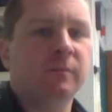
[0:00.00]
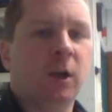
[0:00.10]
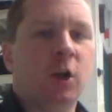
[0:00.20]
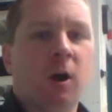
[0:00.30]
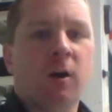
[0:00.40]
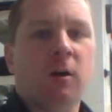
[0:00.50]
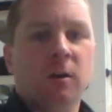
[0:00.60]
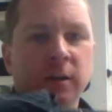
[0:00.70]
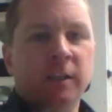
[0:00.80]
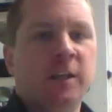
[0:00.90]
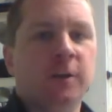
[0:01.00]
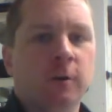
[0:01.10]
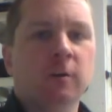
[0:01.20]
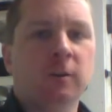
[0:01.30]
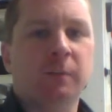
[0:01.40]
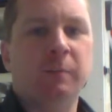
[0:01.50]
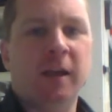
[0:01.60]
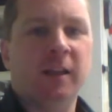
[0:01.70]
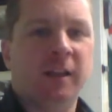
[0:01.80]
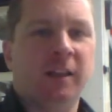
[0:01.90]
car gear, like
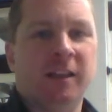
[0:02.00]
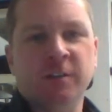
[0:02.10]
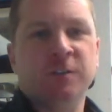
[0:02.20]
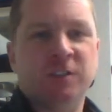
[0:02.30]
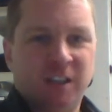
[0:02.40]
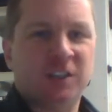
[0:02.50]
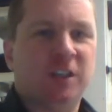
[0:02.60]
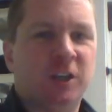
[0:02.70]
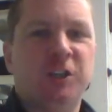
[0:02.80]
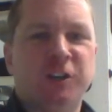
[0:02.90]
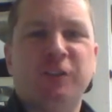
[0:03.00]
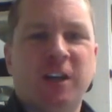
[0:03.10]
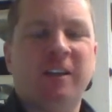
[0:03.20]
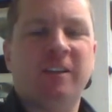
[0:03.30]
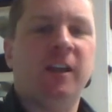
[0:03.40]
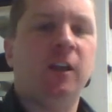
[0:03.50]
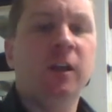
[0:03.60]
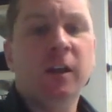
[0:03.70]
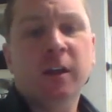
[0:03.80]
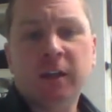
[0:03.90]
as if it's like stick shift kind of thing.
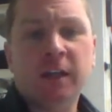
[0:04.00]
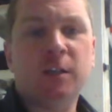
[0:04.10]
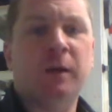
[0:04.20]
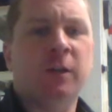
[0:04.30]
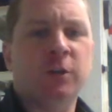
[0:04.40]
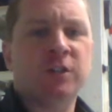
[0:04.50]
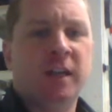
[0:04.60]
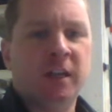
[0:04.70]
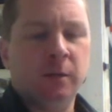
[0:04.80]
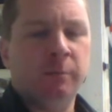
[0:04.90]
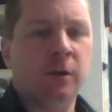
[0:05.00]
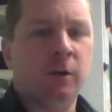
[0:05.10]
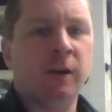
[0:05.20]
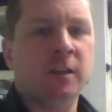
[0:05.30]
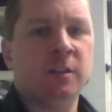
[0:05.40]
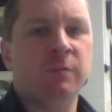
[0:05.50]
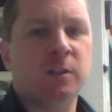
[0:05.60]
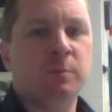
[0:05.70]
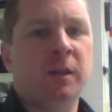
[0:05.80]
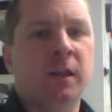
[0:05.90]
Kids might understand it better as if
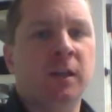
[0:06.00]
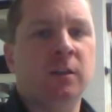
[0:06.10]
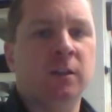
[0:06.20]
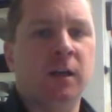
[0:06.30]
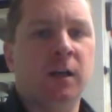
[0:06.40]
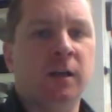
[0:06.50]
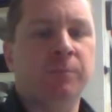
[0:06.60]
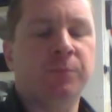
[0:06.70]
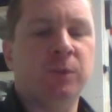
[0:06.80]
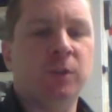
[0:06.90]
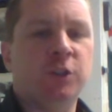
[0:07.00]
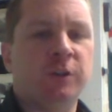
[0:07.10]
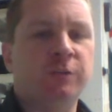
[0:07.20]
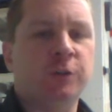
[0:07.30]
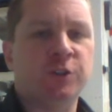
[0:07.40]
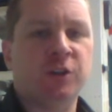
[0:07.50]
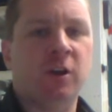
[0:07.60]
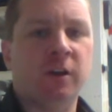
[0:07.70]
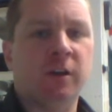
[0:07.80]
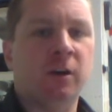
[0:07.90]
it's being shifters
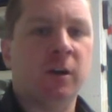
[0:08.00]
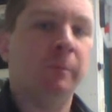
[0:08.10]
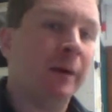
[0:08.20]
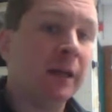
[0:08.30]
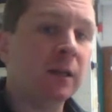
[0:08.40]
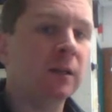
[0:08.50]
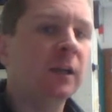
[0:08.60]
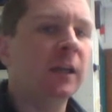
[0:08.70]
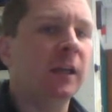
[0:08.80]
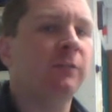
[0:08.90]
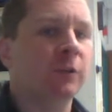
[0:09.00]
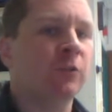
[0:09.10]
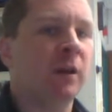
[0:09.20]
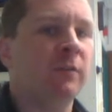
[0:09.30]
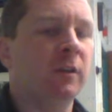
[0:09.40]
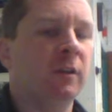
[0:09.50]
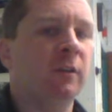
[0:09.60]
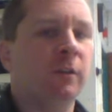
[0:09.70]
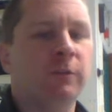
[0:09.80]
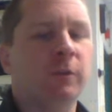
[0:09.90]
on a bike if they're driving, or